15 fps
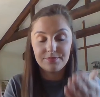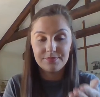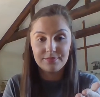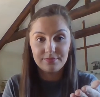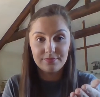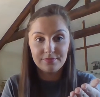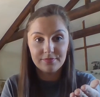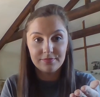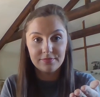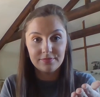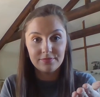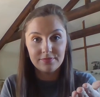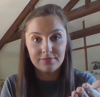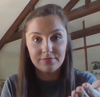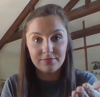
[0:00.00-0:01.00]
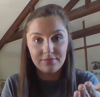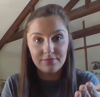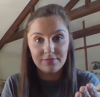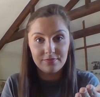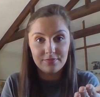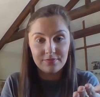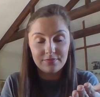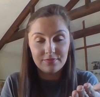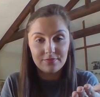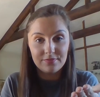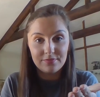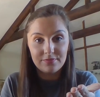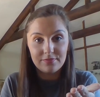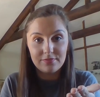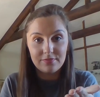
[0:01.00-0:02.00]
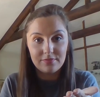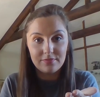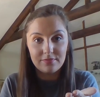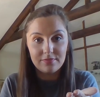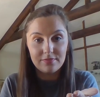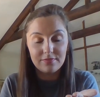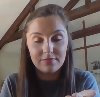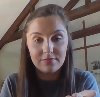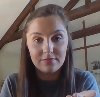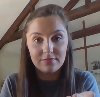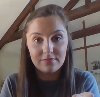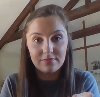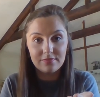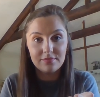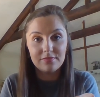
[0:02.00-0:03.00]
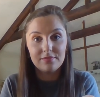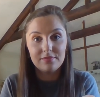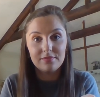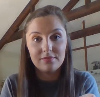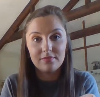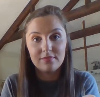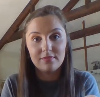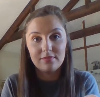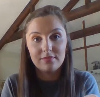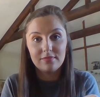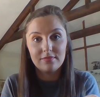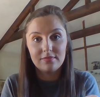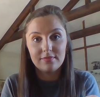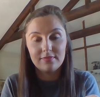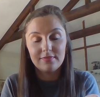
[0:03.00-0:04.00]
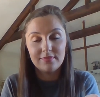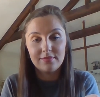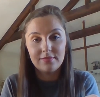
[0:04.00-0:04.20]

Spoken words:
Nobody speaks.